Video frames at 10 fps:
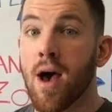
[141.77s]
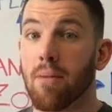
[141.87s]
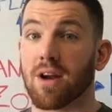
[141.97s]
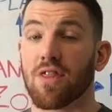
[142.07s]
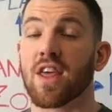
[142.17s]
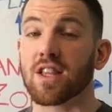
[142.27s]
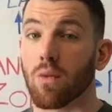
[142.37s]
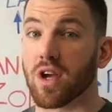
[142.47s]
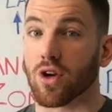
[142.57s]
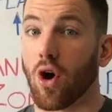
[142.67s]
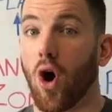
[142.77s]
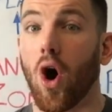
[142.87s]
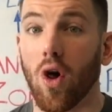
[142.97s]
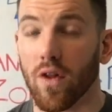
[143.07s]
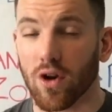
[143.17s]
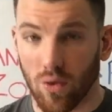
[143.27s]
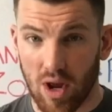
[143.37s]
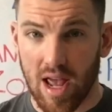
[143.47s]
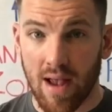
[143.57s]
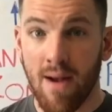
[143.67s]
But I think that we could all
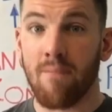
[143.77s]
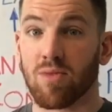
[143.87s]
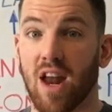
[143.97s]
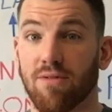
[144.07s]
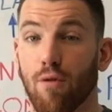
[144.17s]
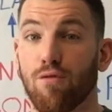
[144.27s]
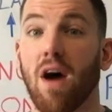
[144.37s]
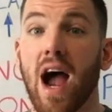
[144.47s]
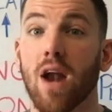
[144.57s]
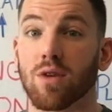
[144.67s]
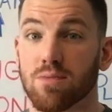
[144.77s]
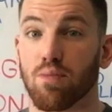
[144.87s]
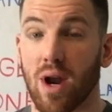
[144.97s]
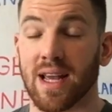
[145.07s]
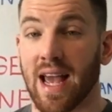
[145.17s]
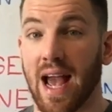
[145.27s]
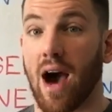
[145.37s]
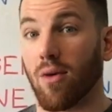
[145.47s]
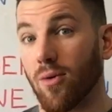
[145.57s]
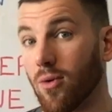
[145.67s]
agree that if a fire was breaking
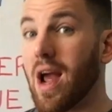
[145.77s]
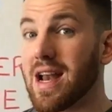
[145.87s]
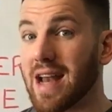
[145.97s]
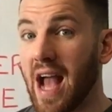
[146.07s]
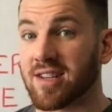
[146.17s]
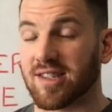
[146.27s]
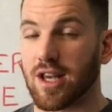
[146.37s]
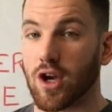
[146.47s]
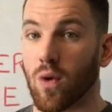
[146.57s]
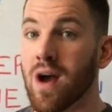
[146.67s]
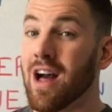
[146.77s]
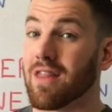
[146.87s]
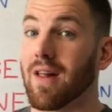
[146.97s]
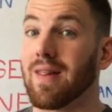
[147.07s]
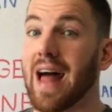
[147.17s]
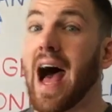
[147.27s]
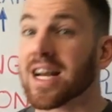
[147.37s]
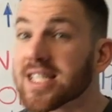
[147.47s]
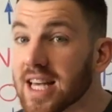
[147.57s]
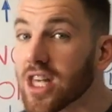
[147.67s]
out right next to you, the
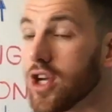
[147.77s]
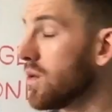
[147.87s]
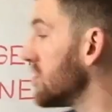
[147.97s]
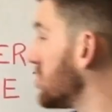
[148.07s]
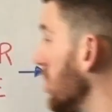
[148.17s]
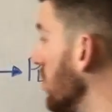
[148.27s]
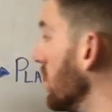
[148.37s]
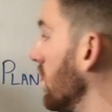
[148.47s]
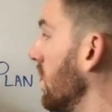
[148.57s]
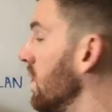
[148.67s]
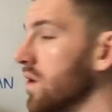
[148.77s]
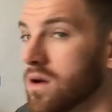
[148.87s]
last thing you would do